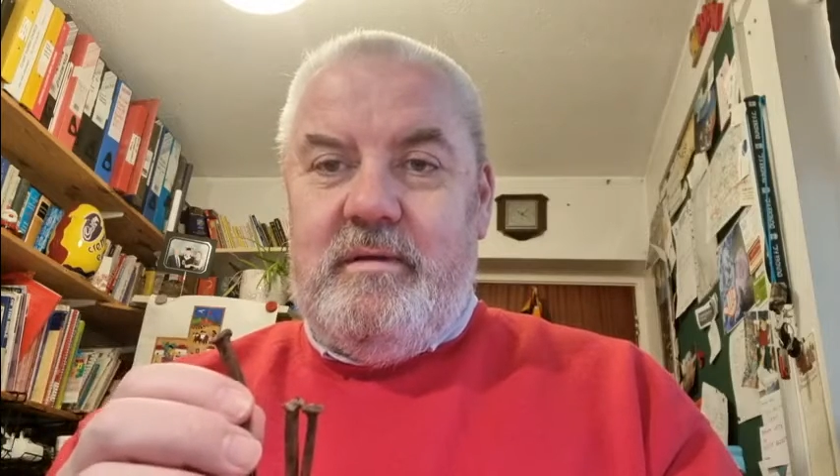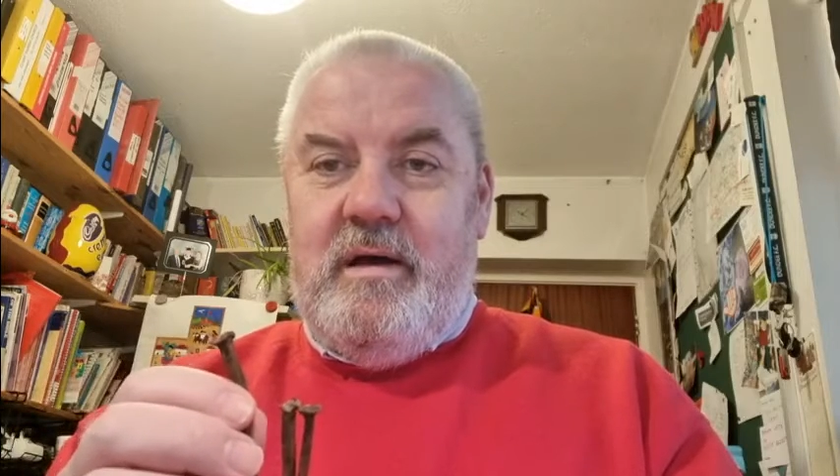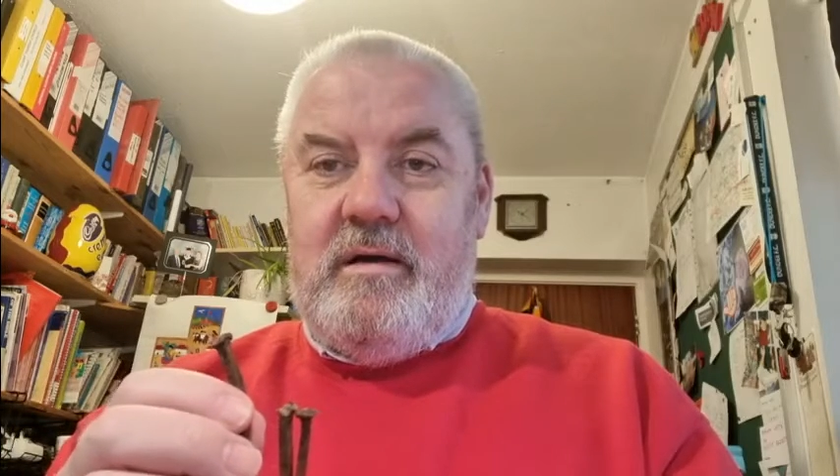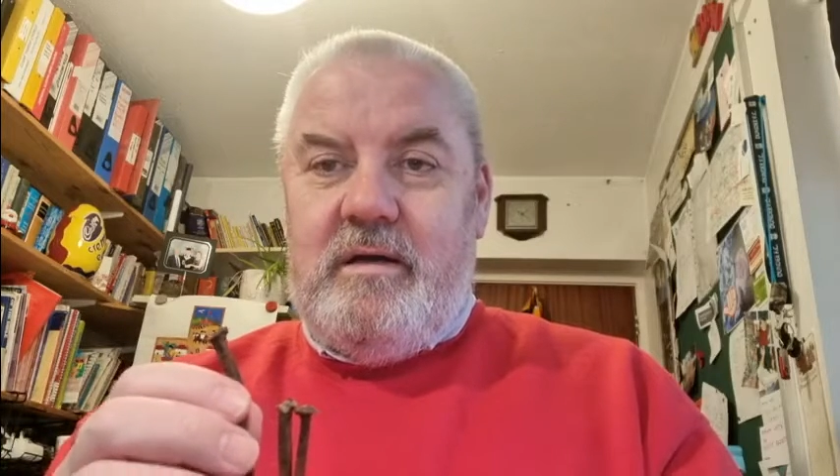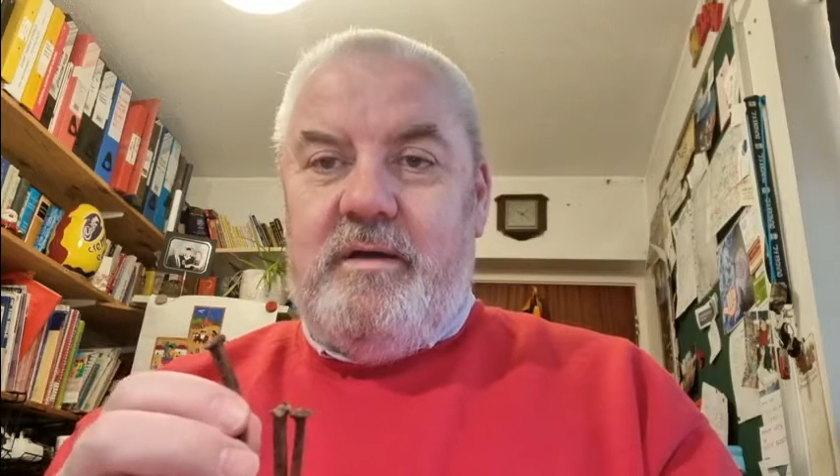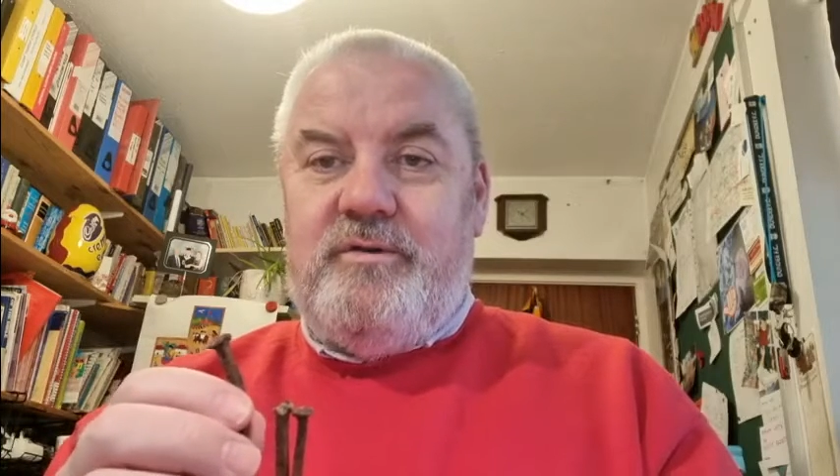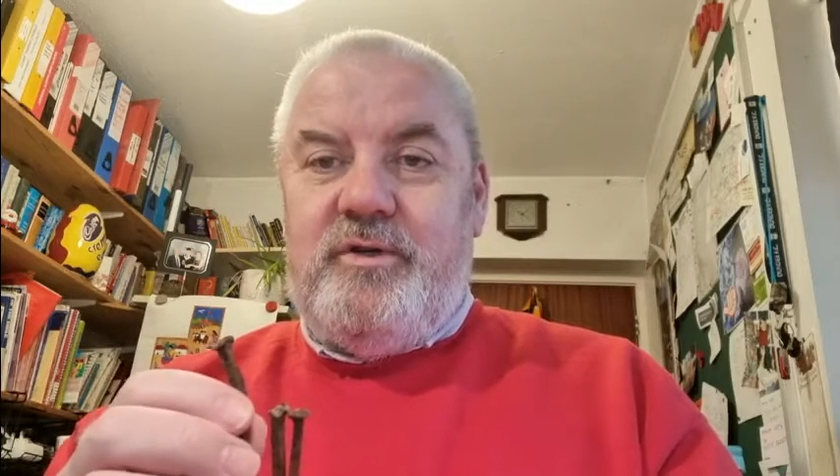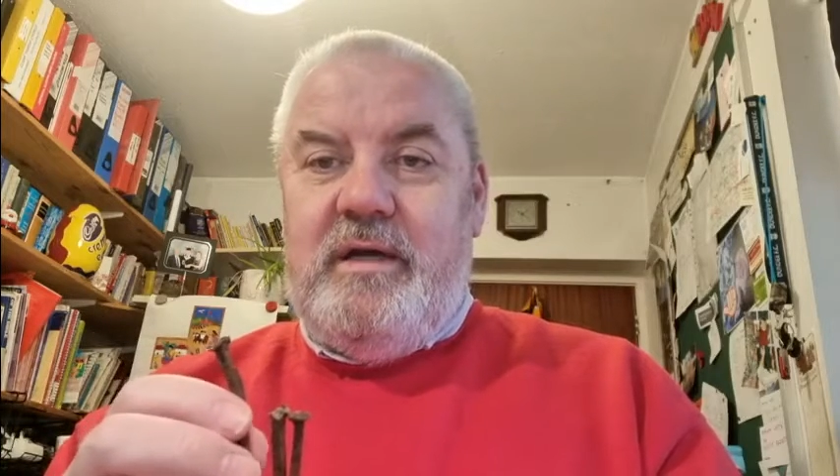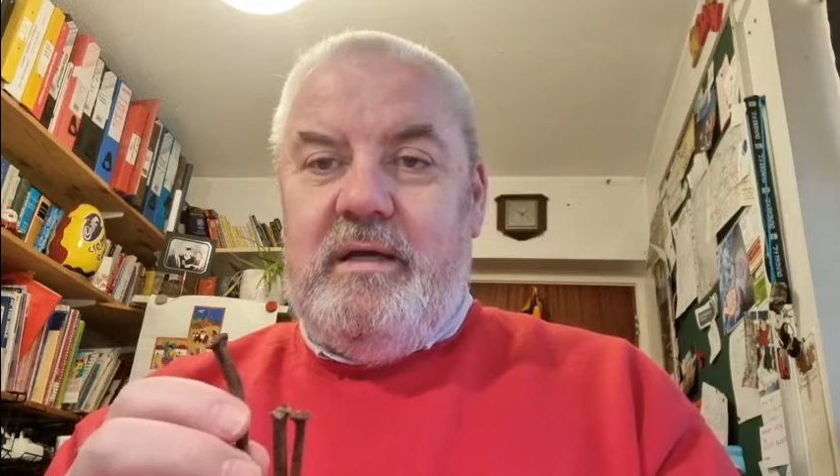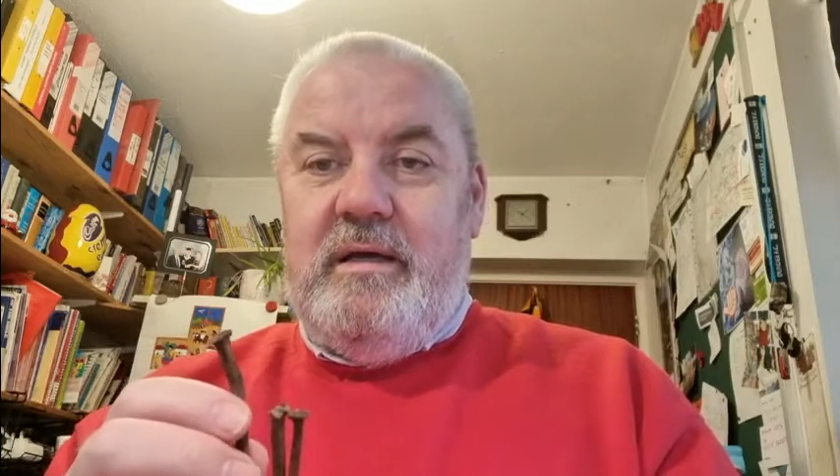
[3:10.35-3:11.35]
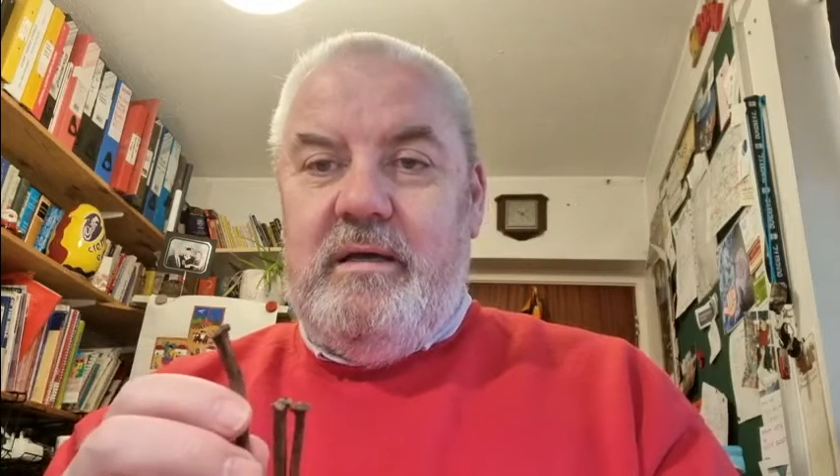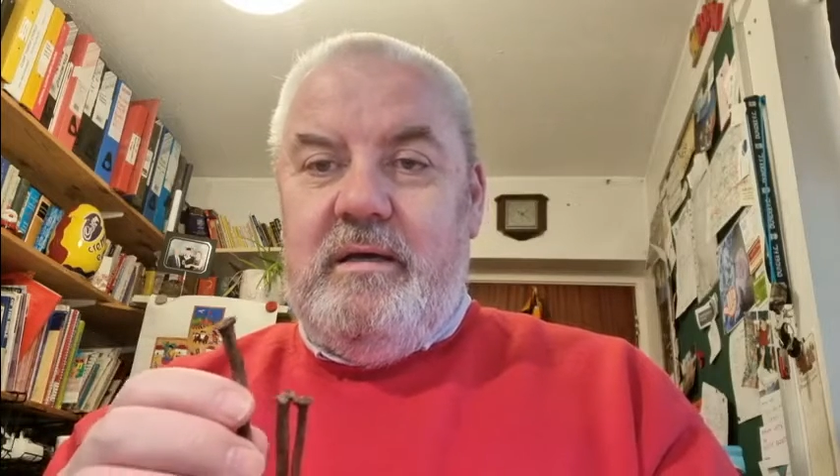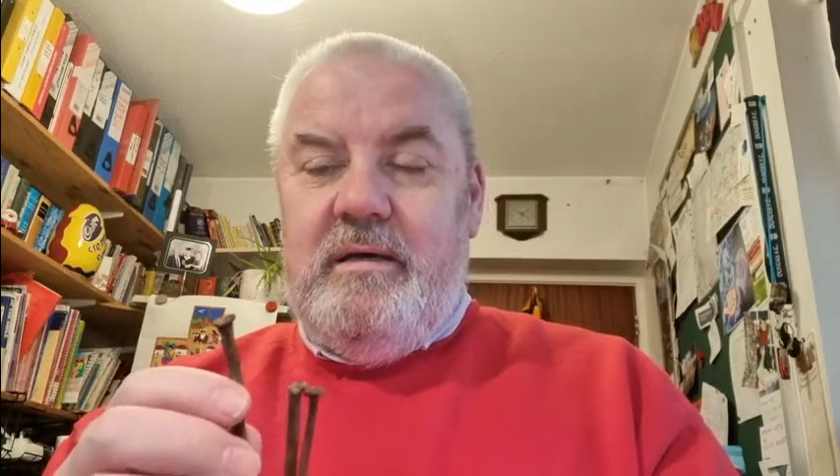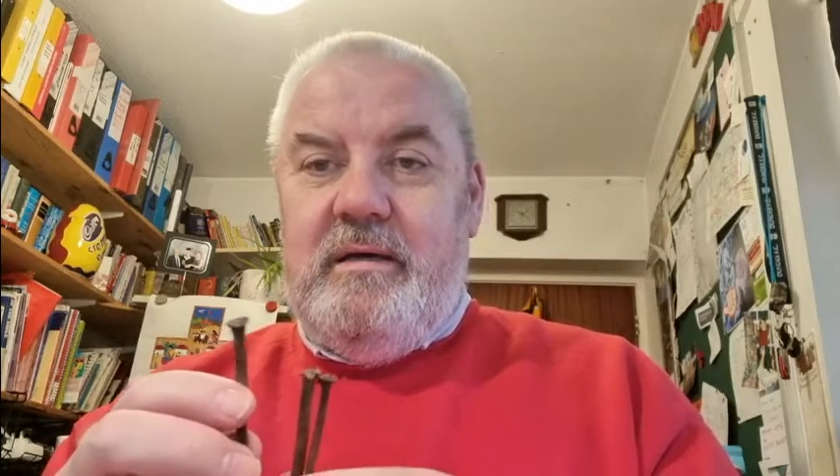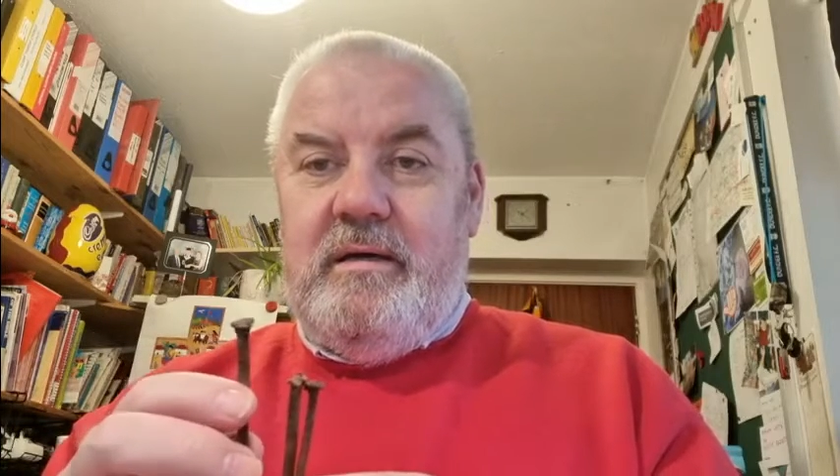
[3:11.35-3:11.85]
our country
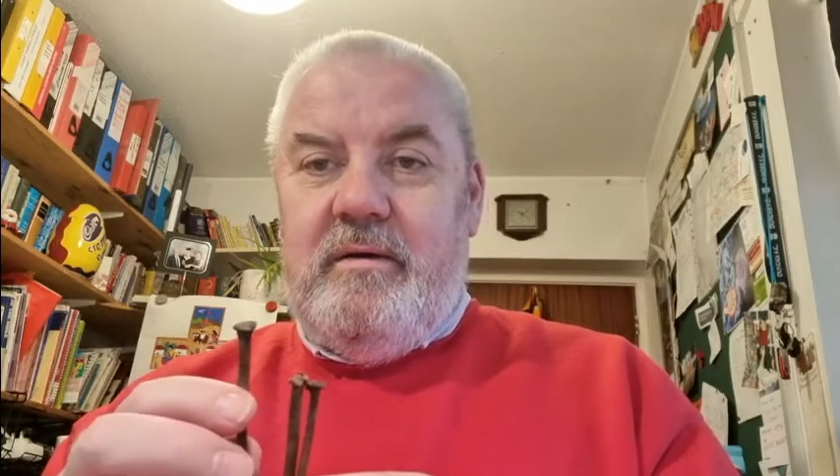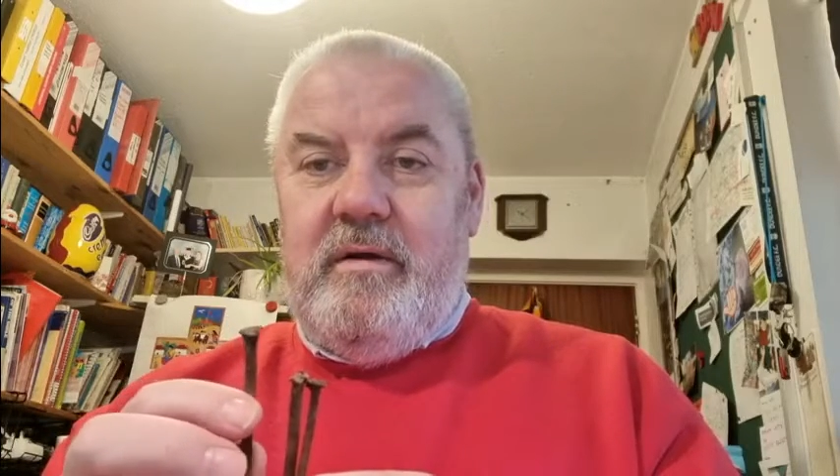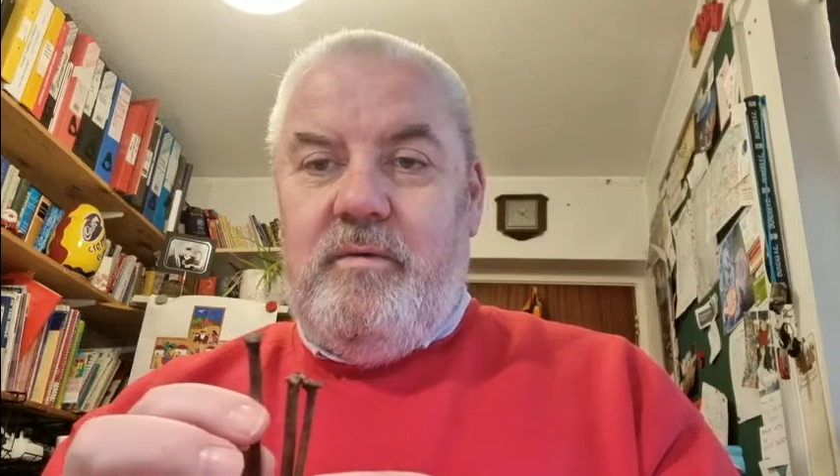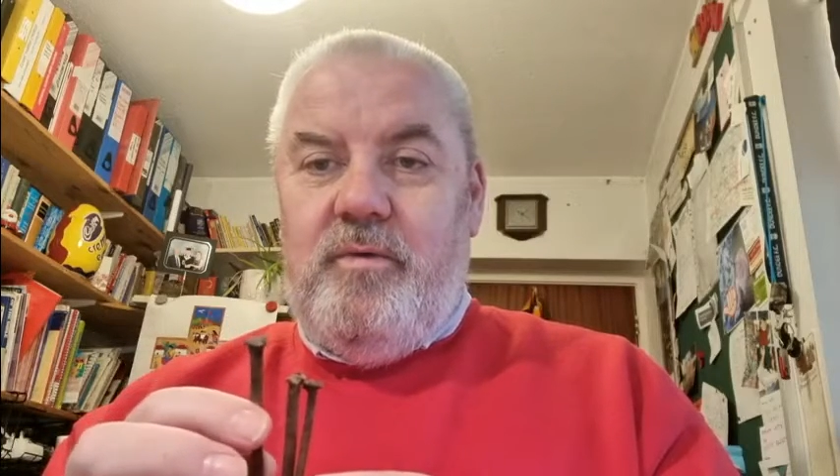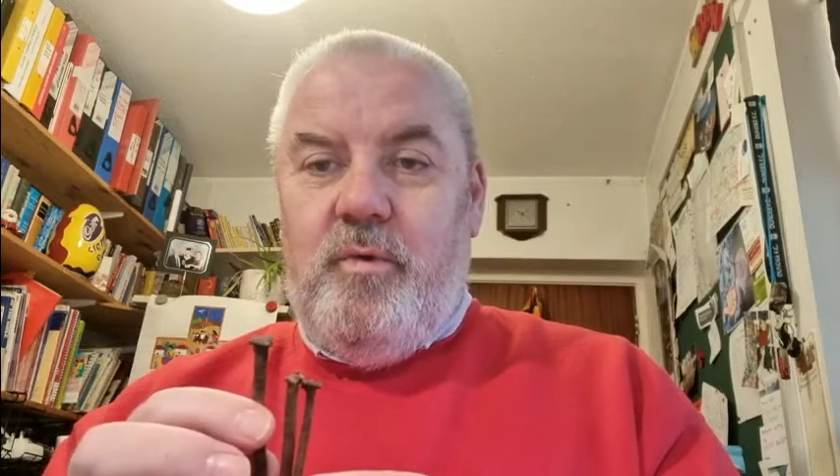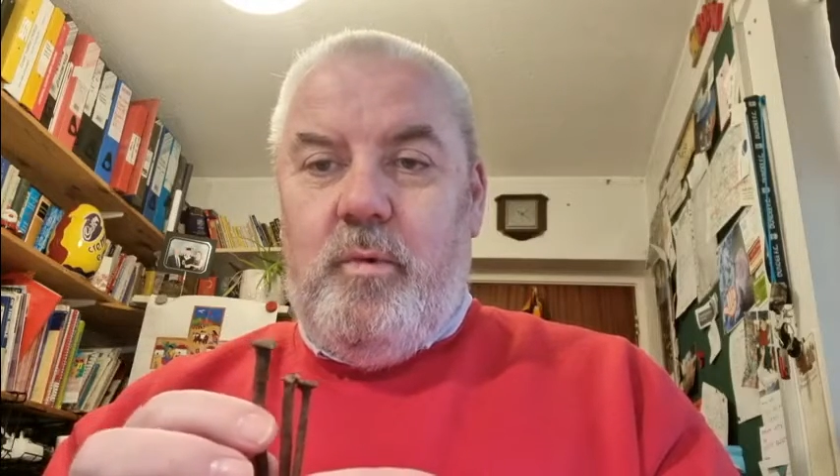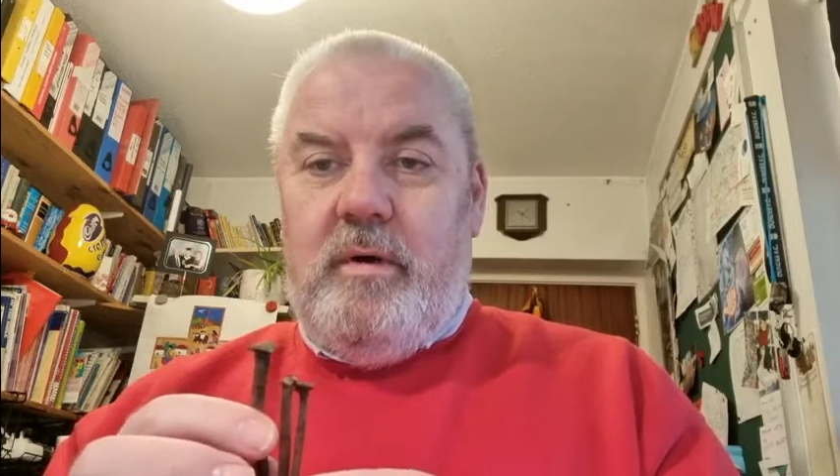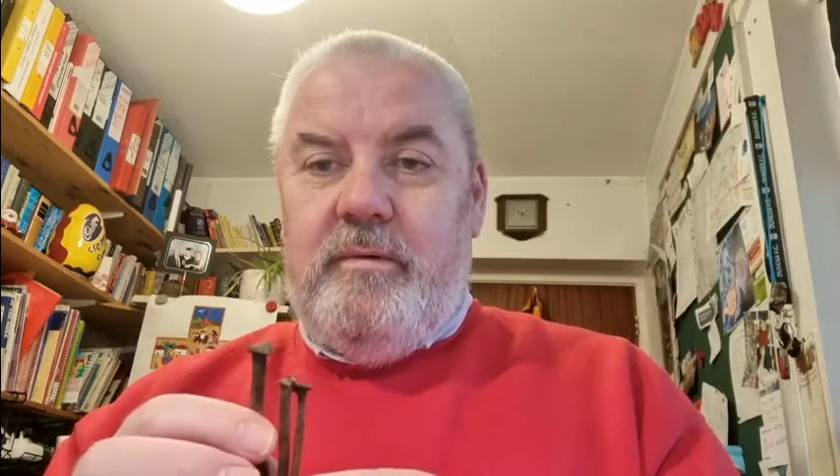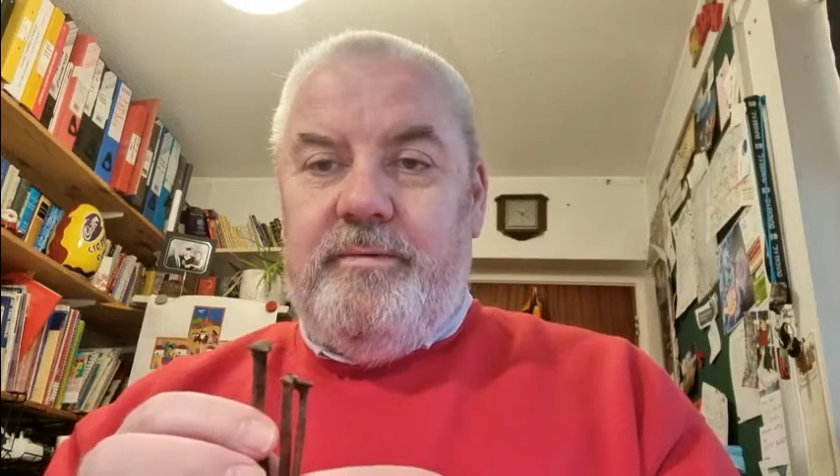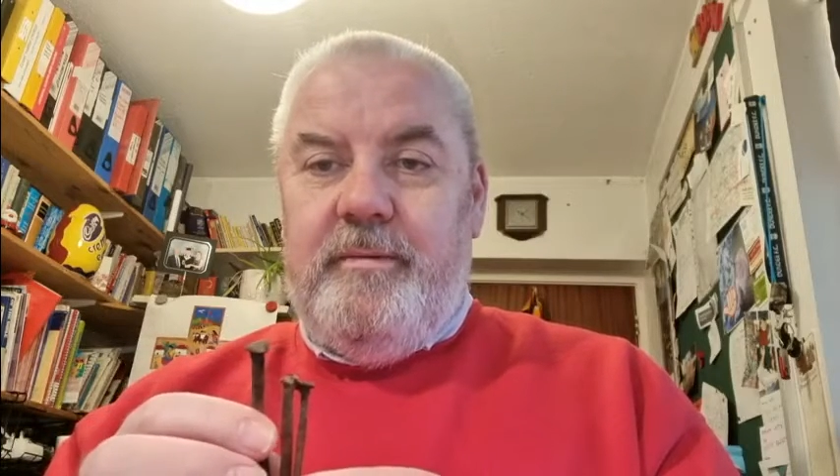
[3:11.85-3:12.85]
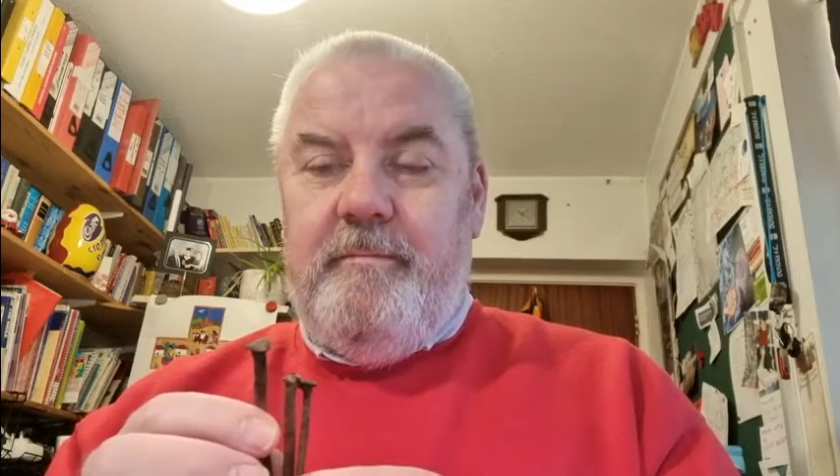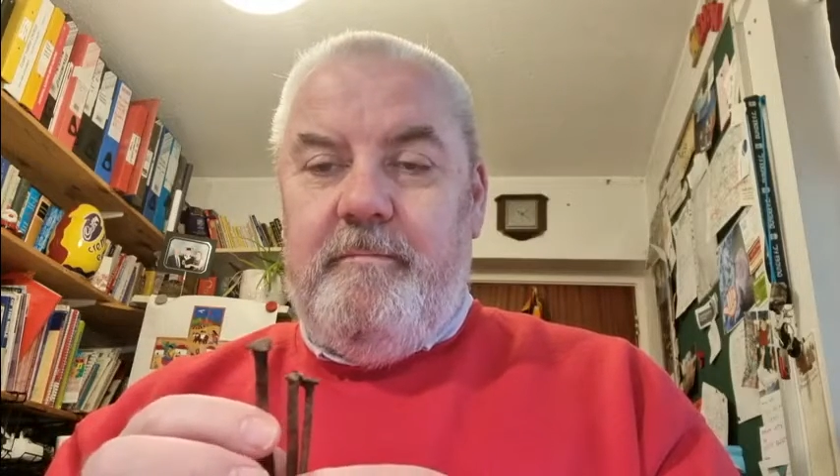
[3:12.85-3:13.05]
and around the world.